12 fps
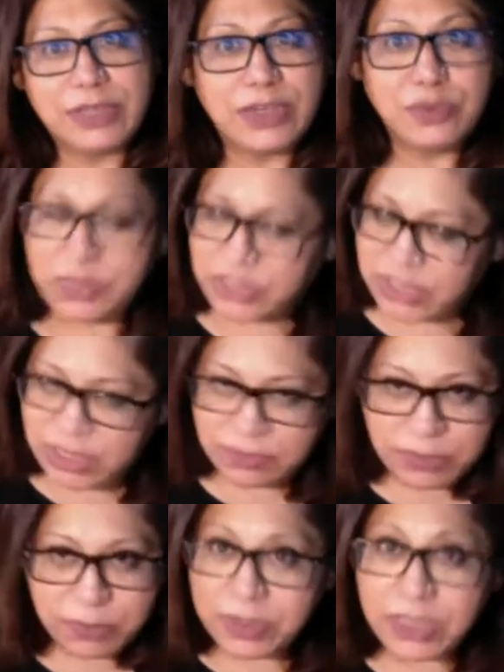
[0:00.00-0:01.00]
in whichever
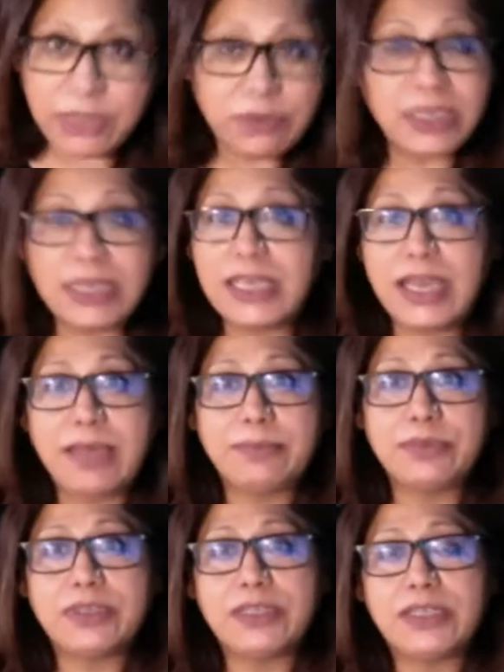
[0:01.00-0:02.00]
way you can
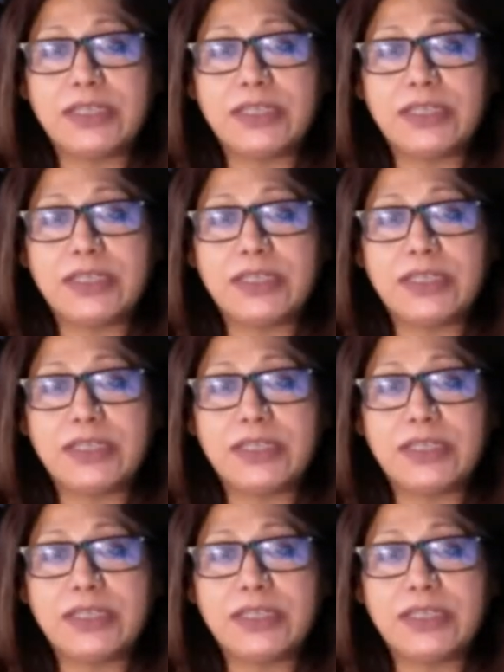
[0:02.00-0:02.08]
capture it,